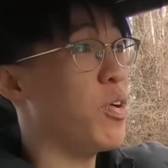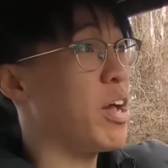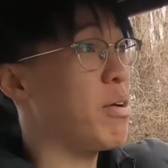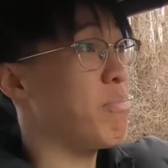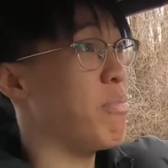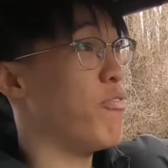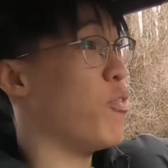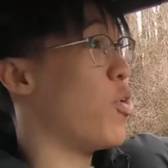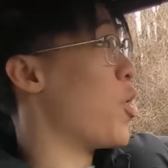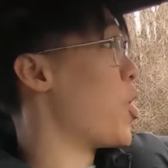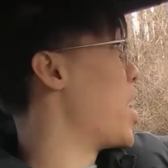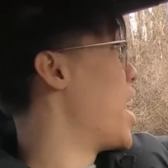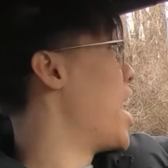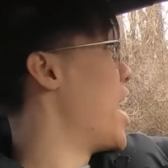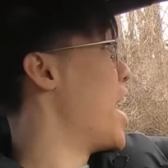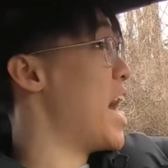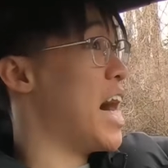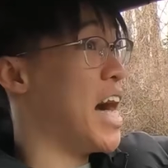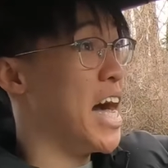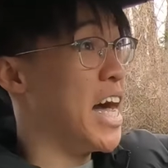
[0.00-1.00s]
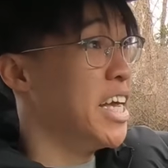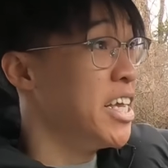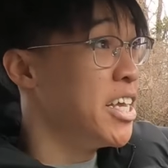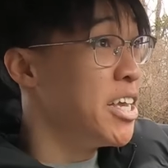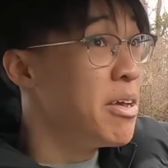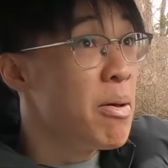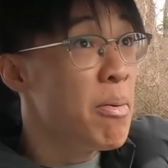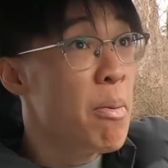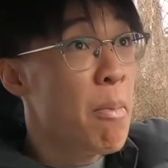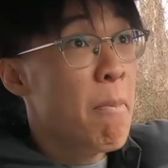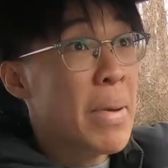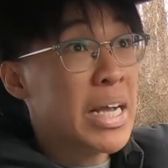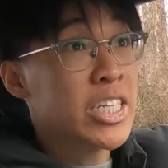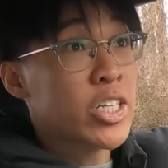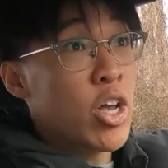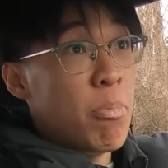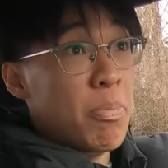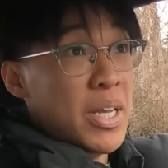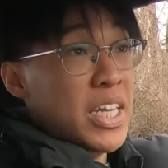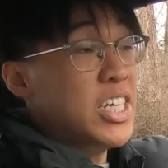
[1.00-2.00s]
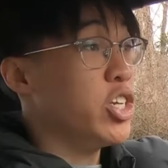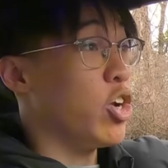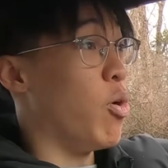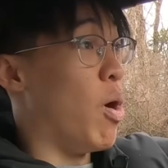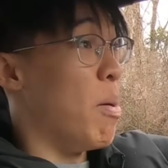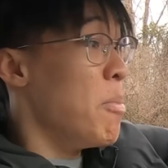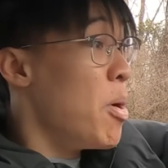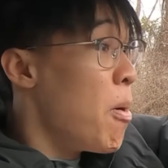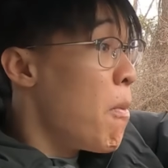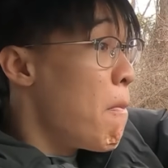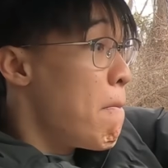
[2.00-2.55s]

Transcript: quick before Mexico police show up.